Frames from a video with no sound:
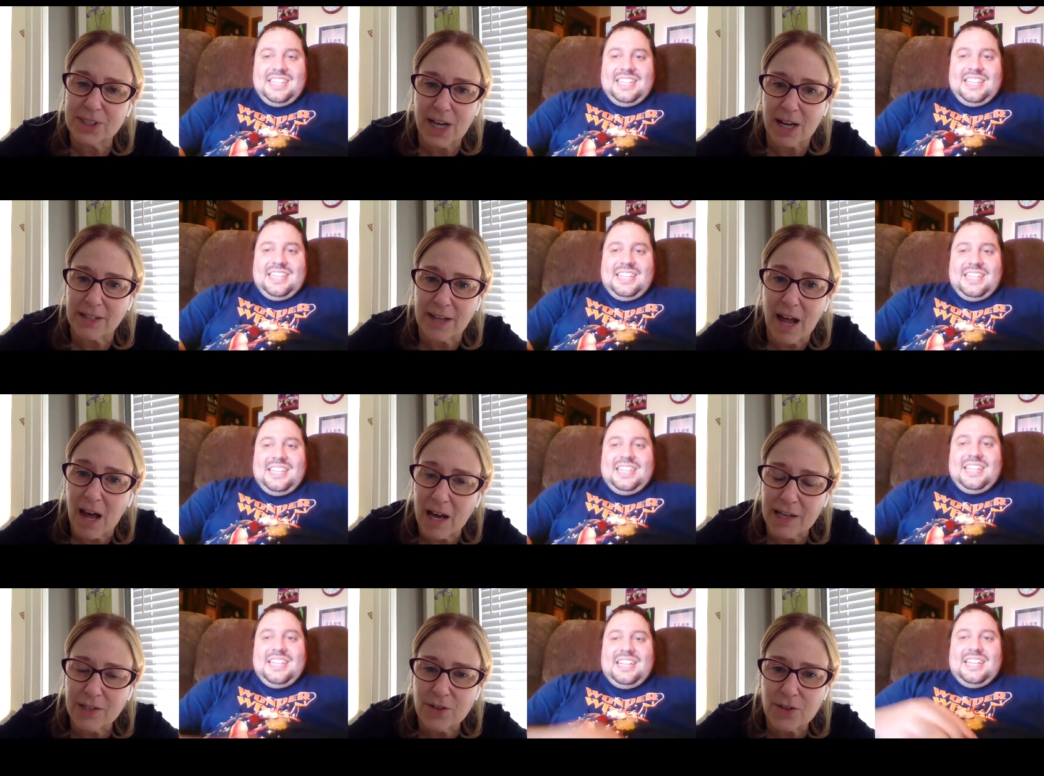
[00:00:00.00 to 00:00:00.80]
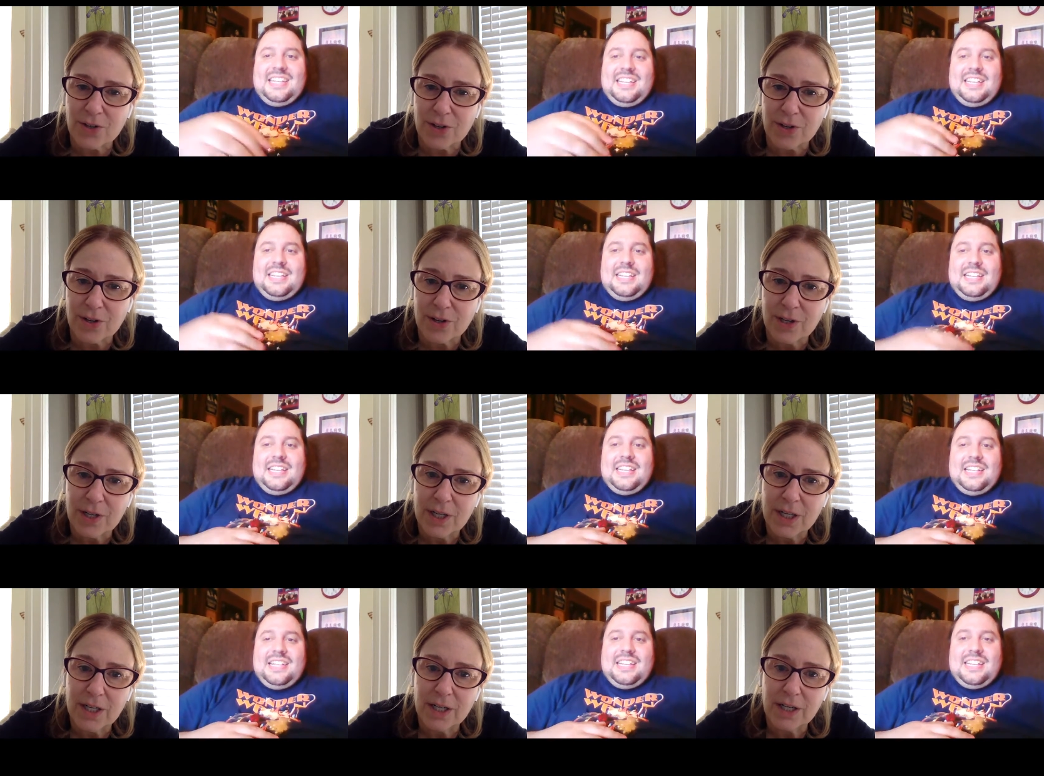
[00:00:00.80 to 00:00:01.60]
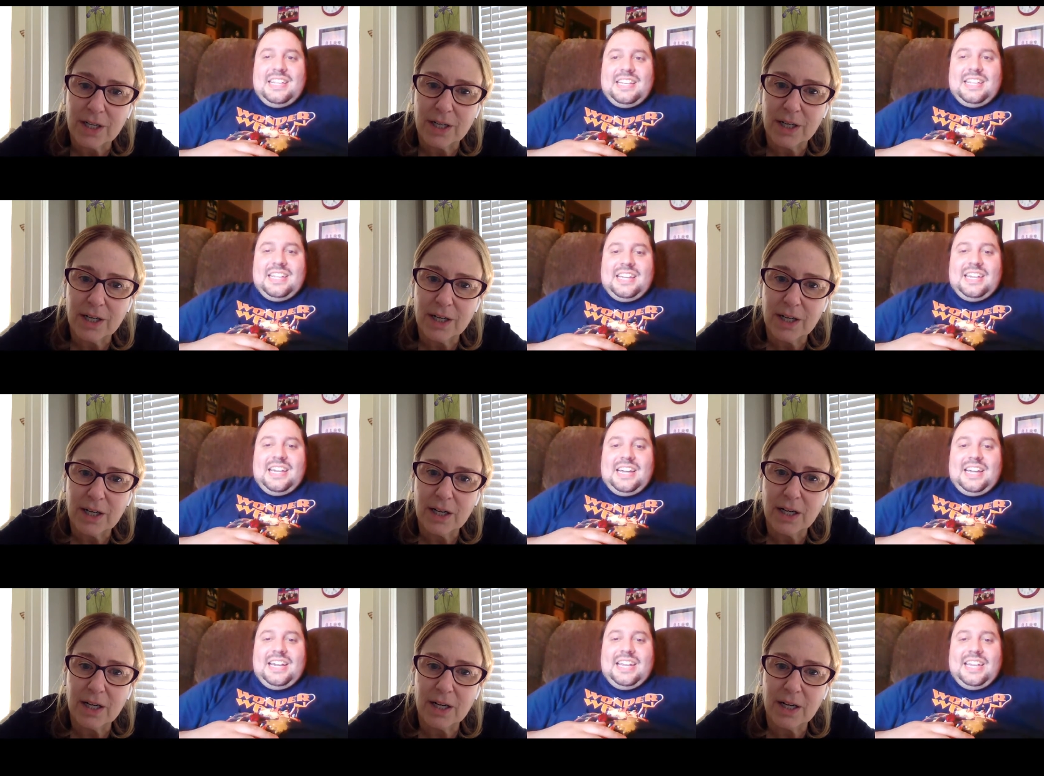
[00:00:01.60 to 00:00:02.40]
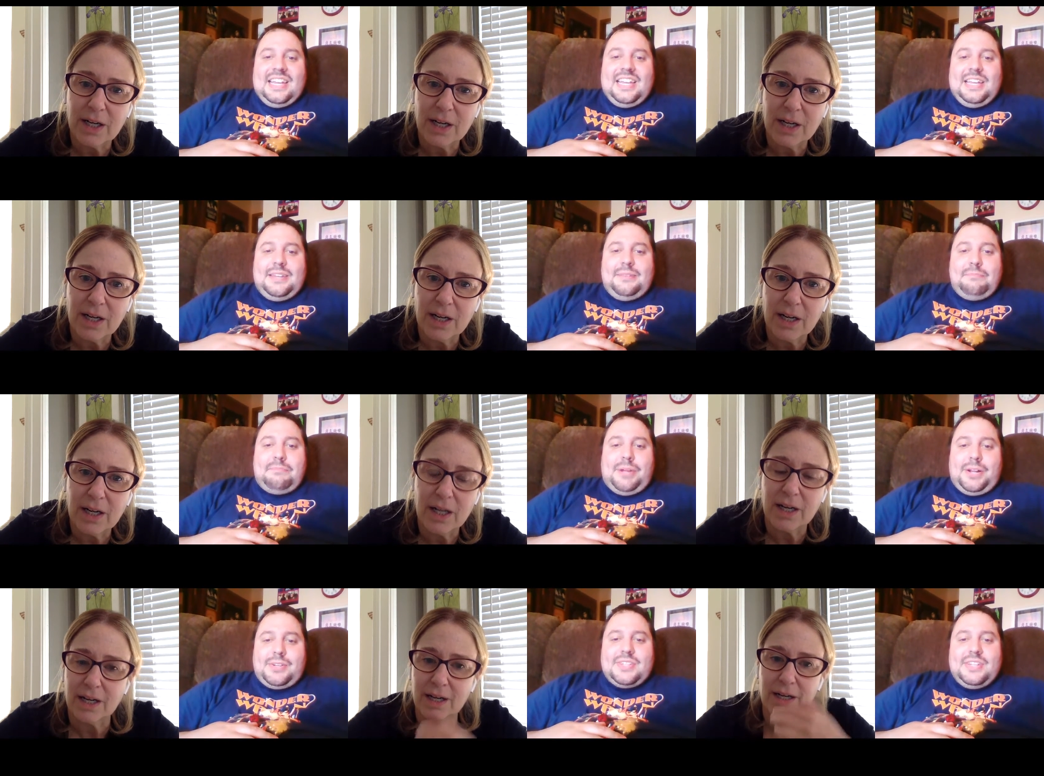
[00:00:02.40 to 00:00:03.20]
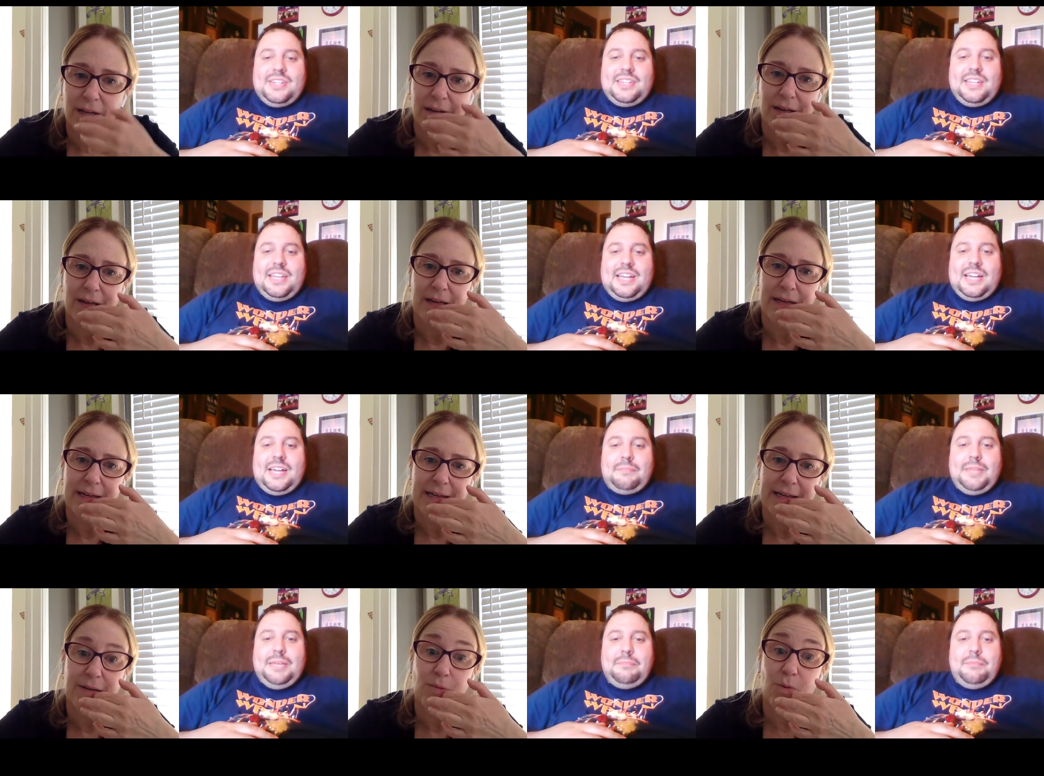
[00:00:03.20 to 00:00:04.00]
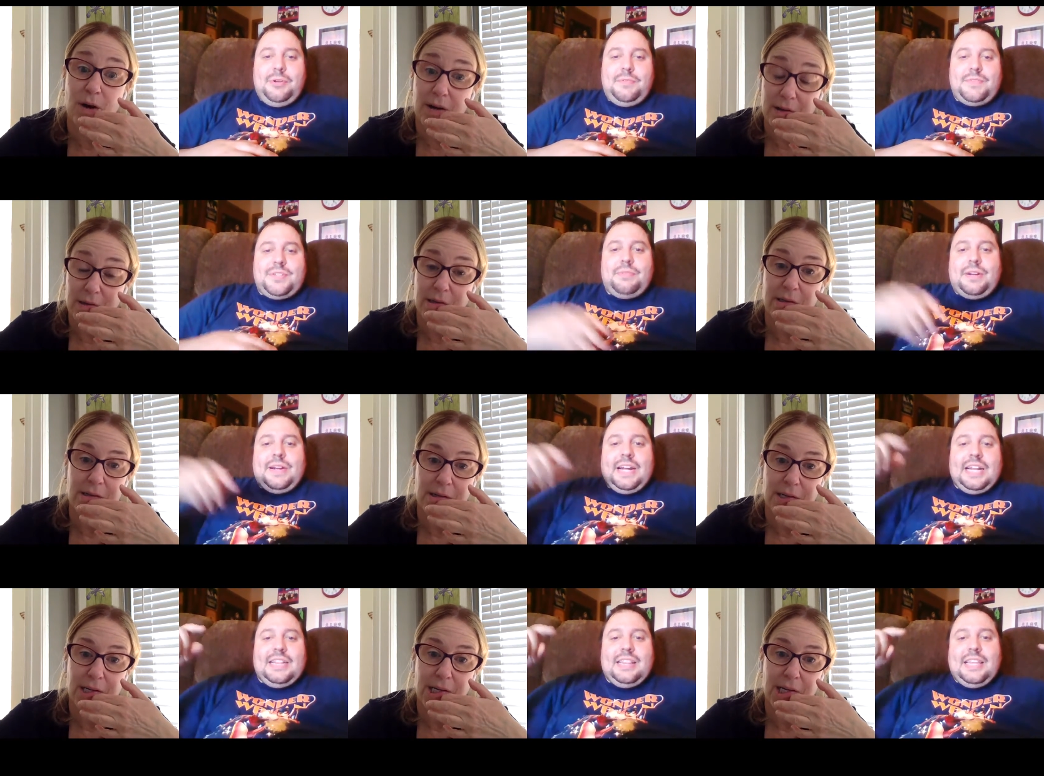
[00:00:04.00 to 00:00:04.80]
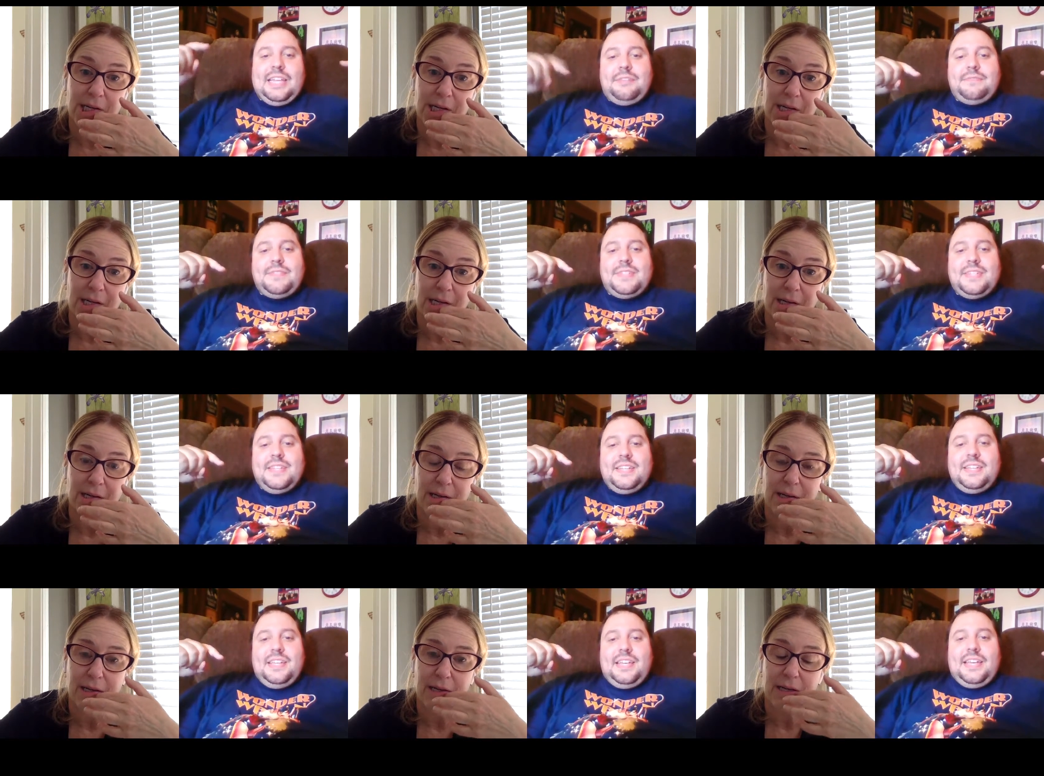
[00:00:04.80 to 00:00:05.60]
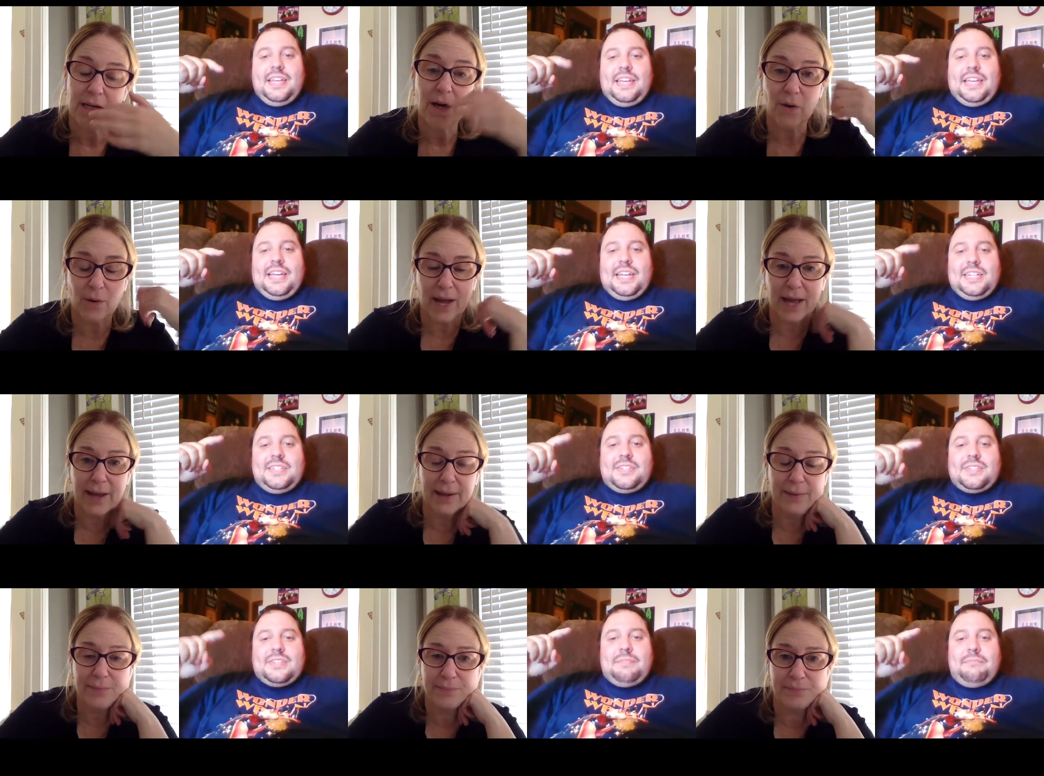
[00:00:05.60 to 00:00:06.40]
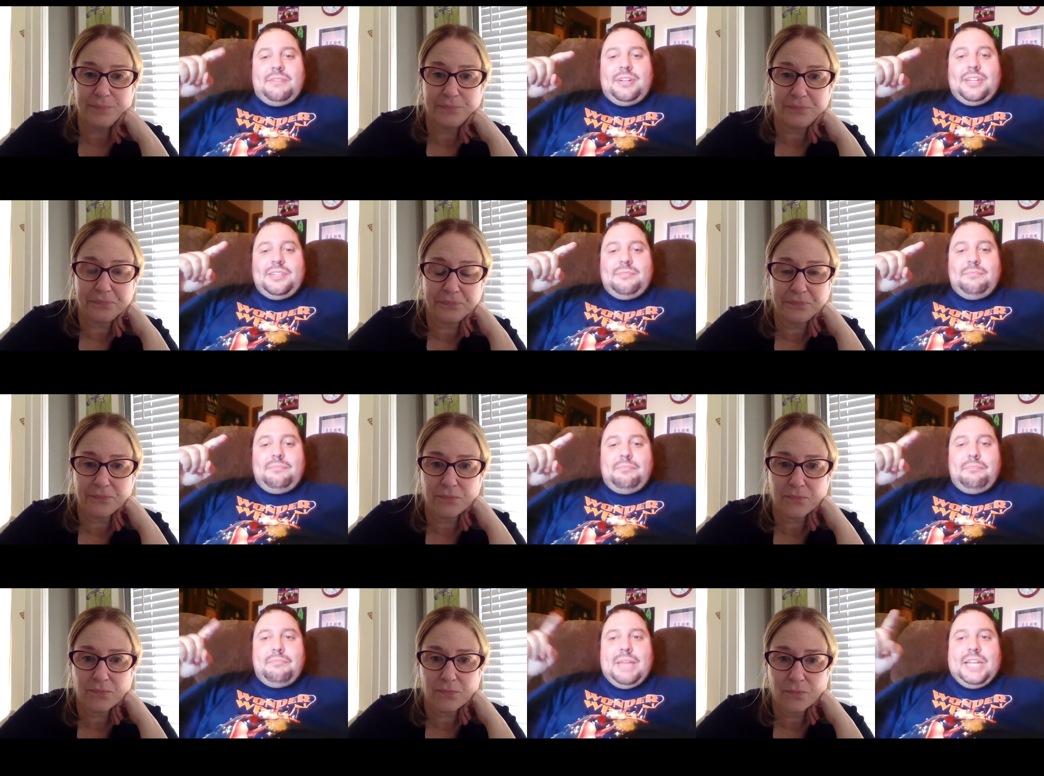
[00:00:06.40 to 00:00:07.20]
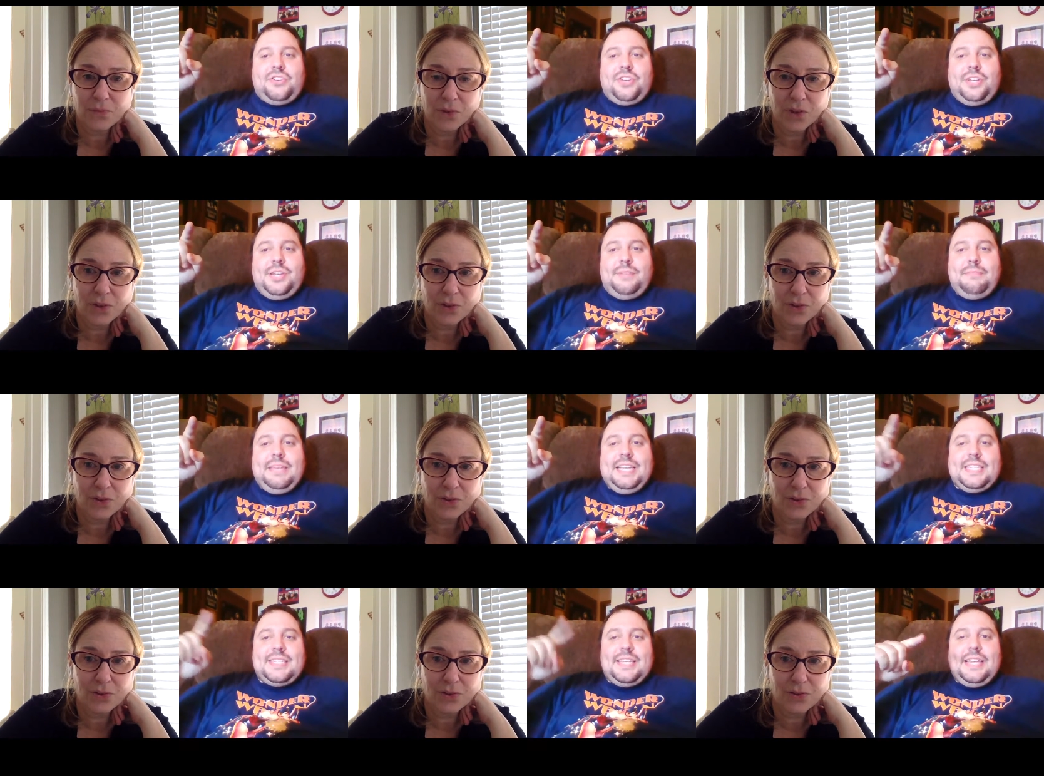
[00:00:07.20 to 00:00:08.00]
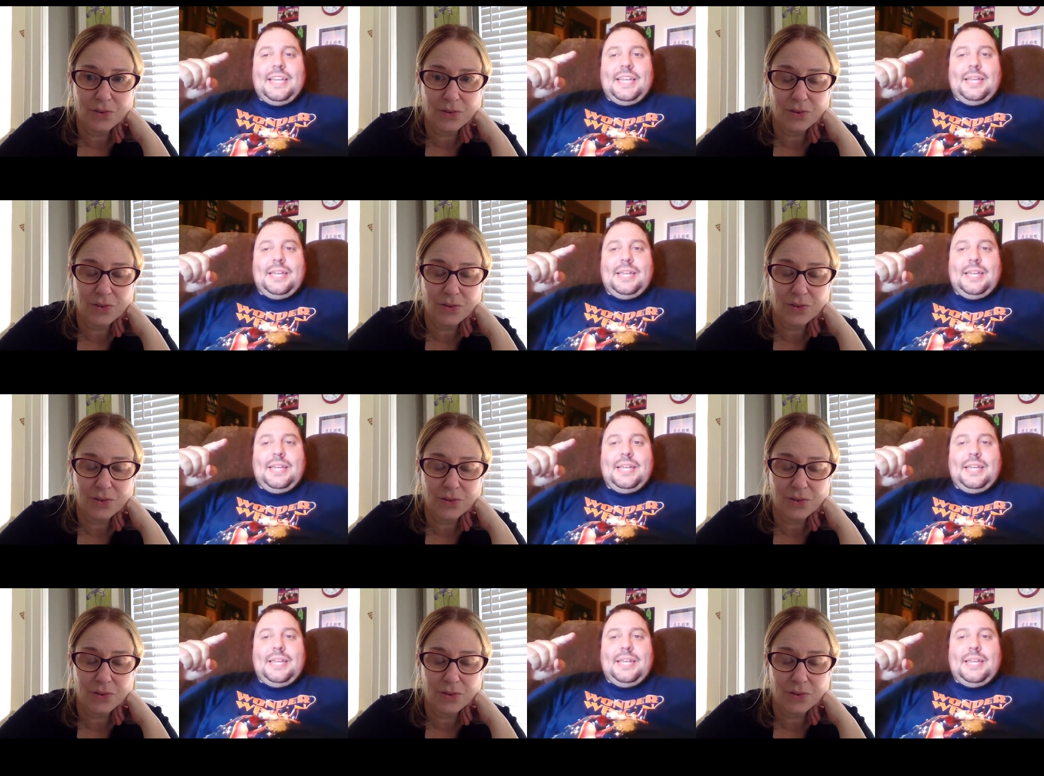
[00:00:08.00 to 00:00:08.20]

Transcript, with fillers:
Speaker 1: you did online or?
Speaker 2: Uh, in person. Um, he moved to where I lived, and okay. someone mentioned me to